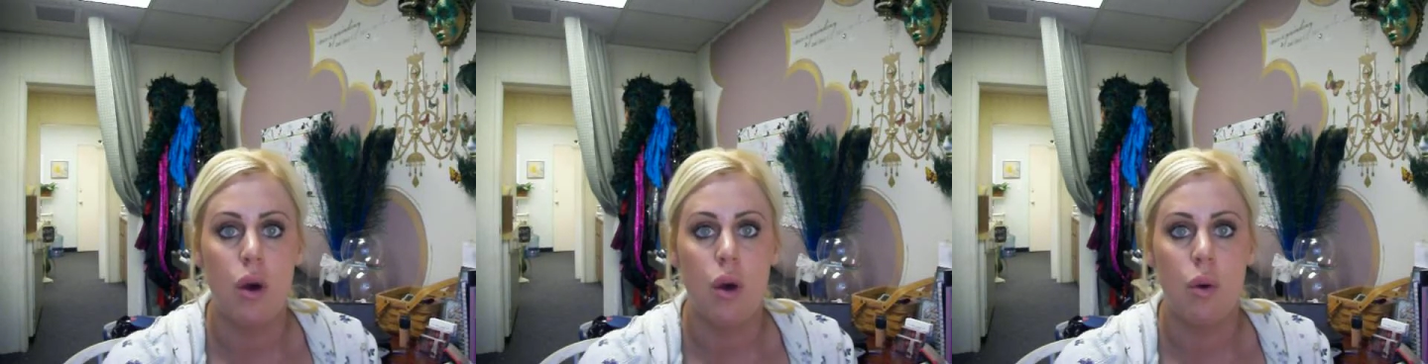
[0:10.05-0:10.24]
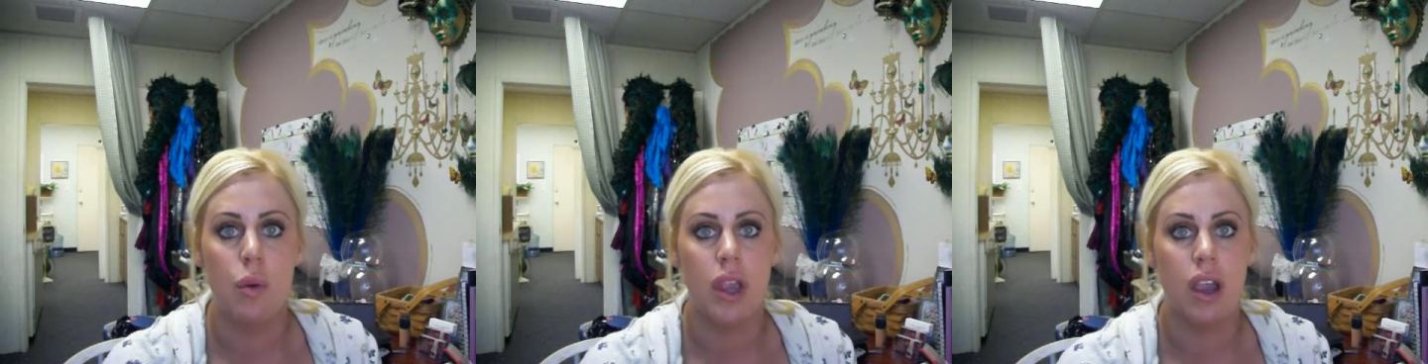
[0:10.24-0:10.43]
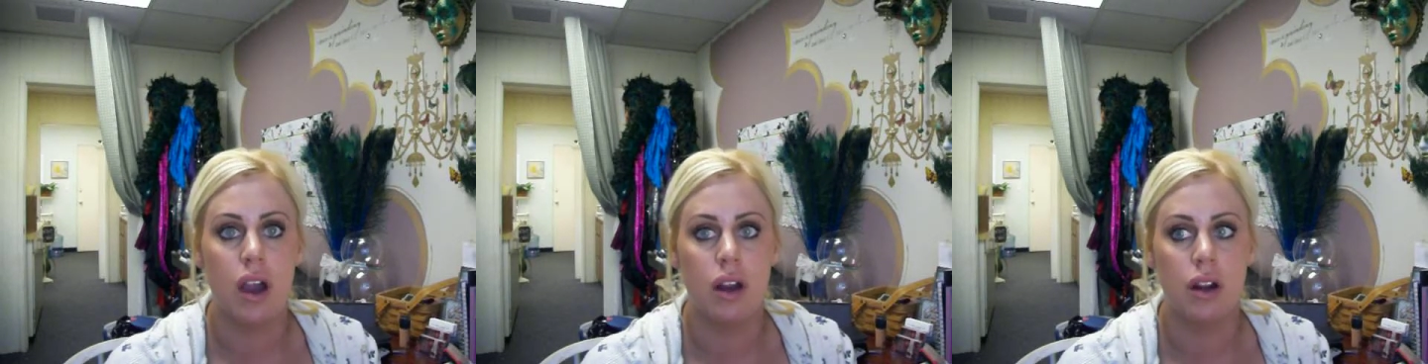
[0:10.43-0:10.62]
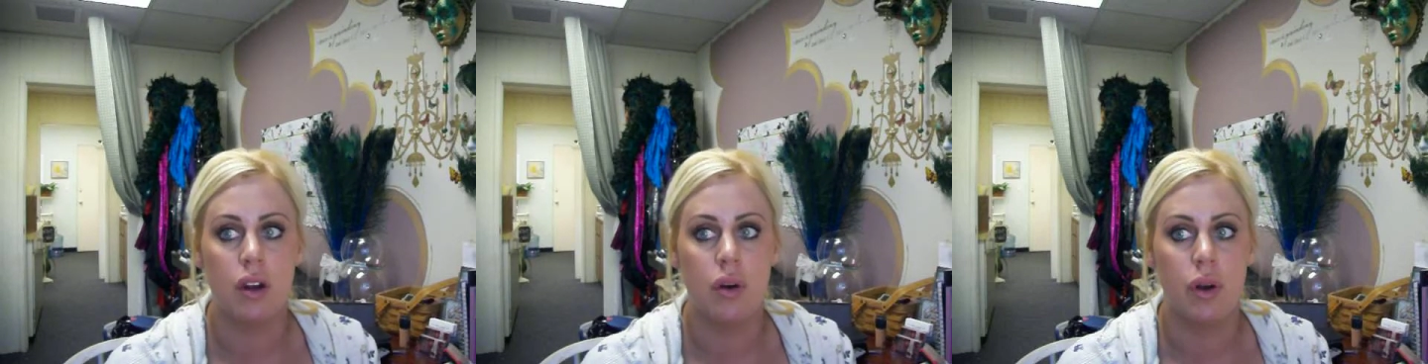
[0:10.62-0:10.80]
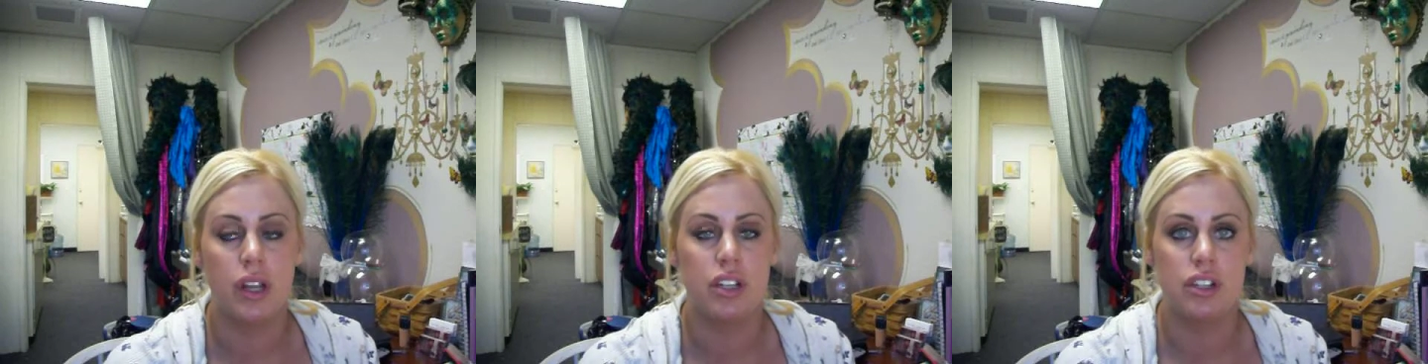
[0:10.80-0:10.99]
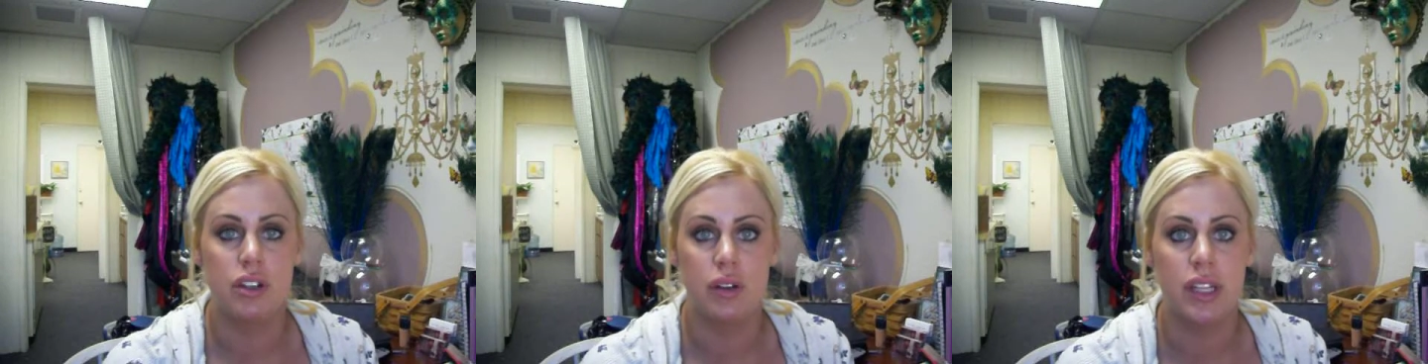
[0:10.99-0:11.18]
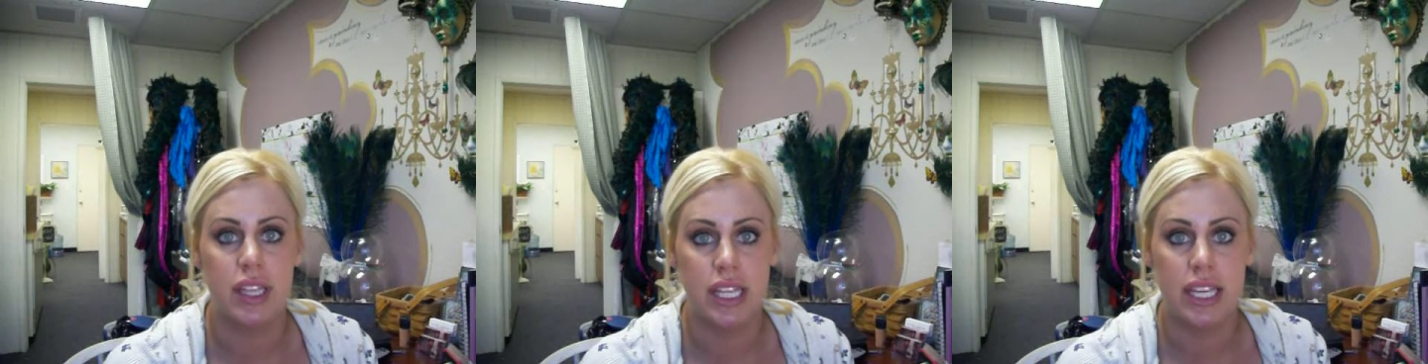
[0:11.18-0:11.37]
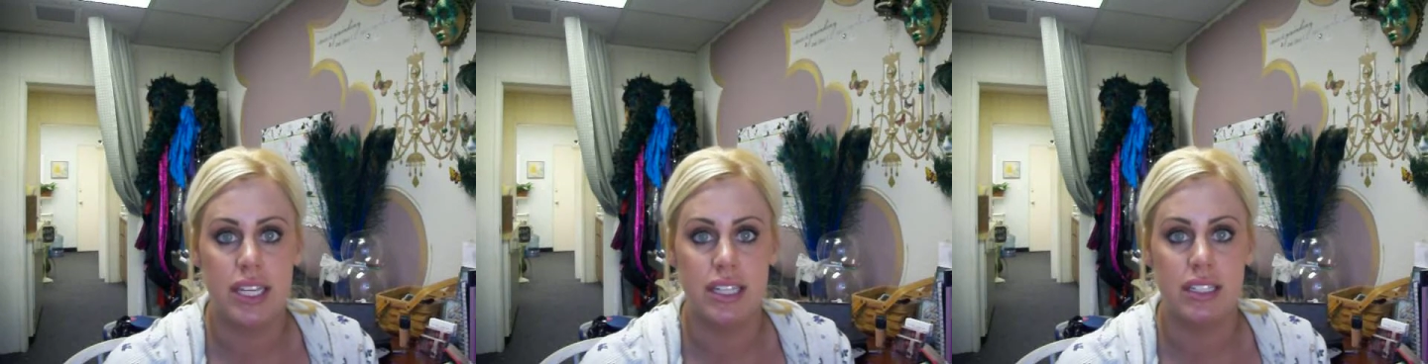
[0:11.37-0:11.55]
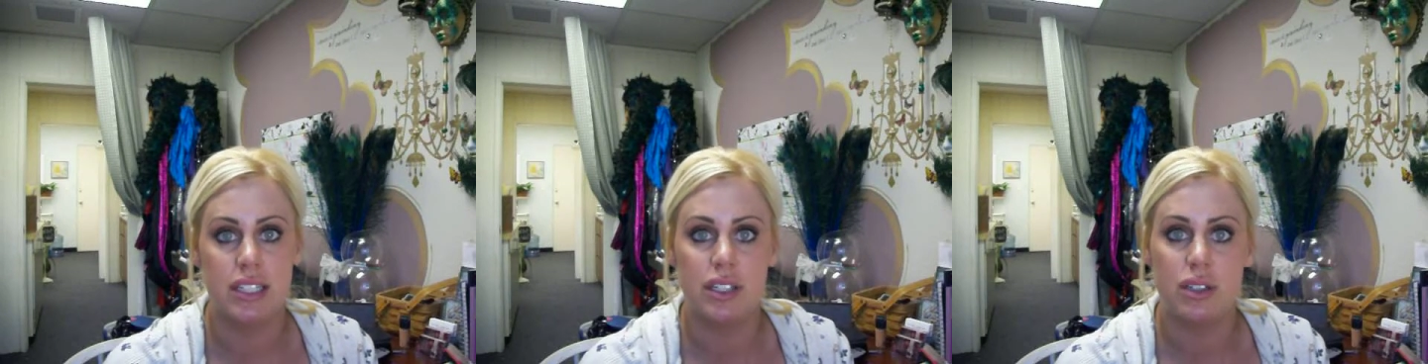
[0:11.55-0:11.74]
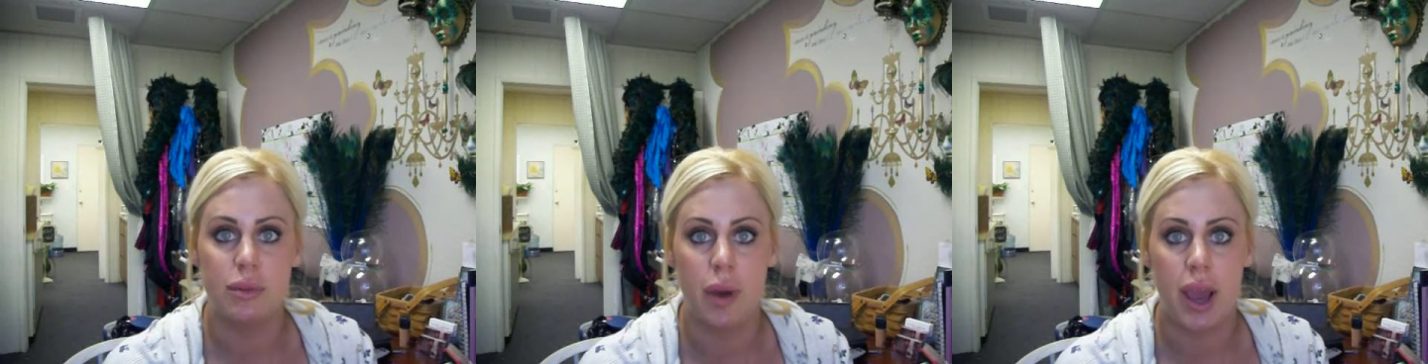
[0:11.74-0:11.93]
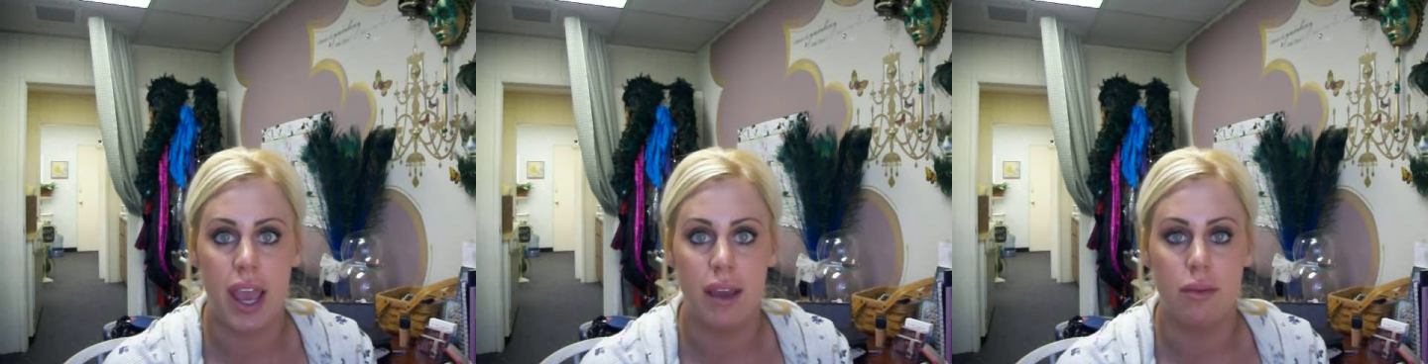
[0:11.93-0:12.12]
We are going to do it the easiest
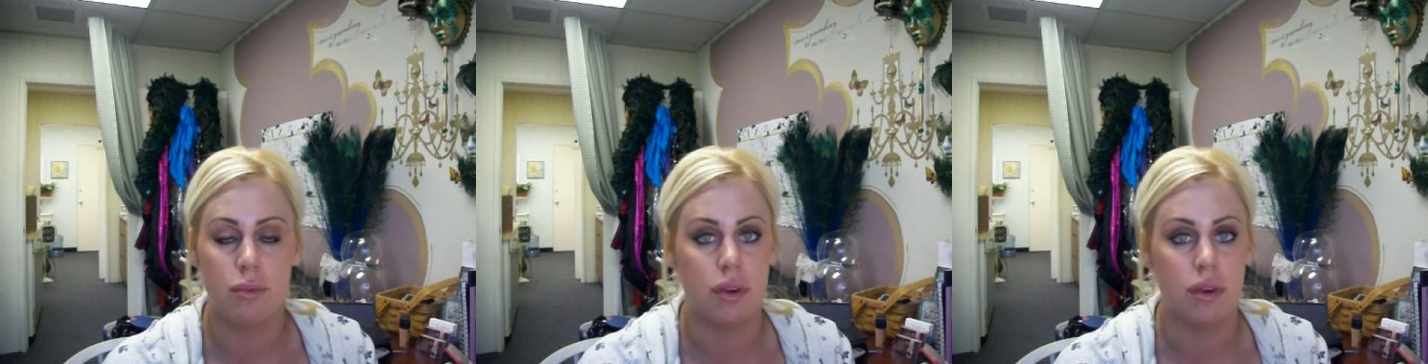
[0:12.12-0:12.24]
way.